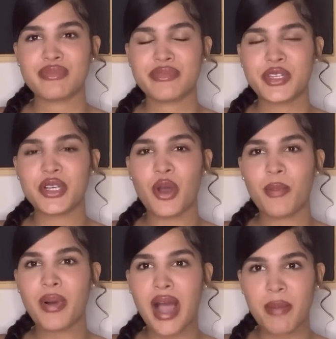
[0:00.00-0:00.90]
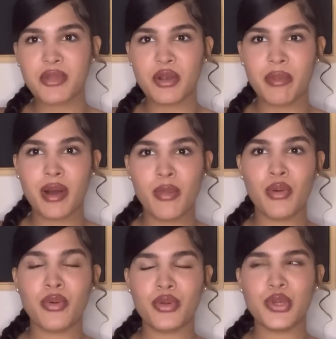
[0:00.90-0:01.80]
you know popped your
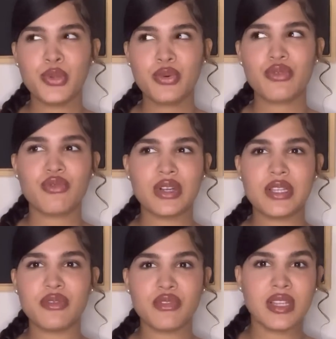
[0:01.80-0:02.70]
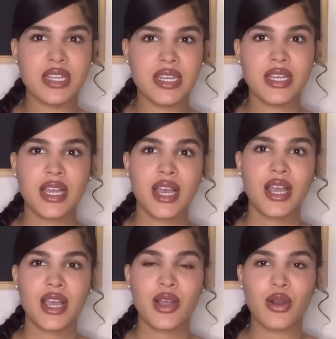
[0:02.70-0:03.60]
bubble, you will really really
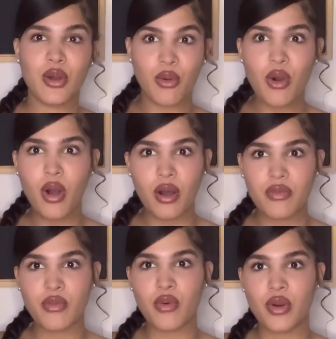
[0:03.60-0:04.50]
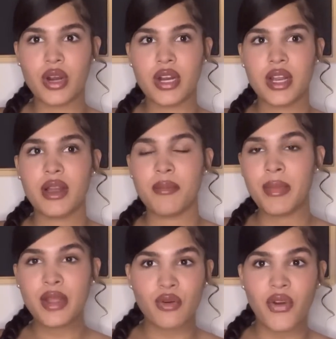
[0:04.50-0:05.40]
go off or
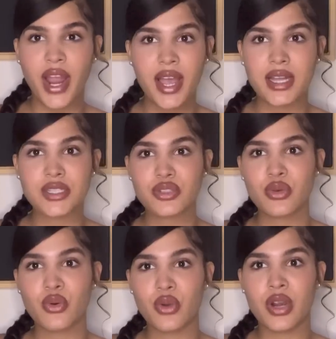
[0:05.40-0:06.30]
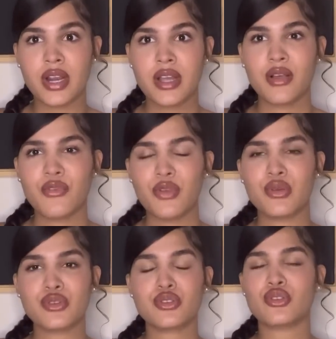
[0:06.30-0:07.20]
make a rant or feel
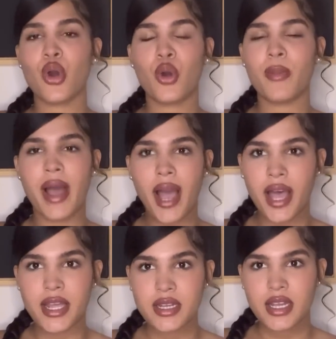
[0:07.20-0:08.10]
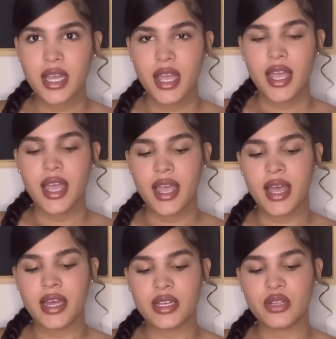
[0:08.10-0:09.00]
so bad.
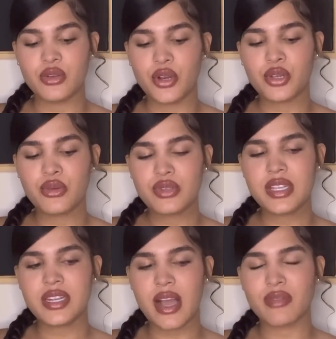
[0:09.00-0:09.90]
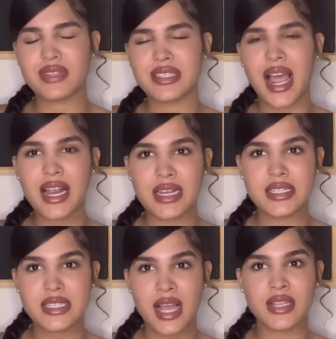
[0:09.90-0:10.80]
And you're using now
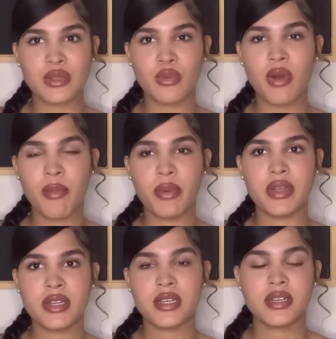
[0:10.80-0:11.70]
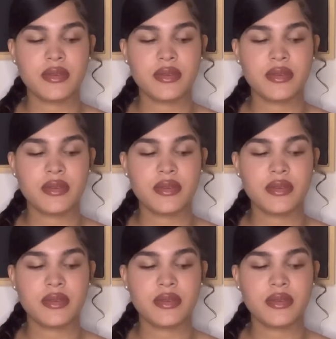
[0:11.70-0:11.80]
silence as a weapon.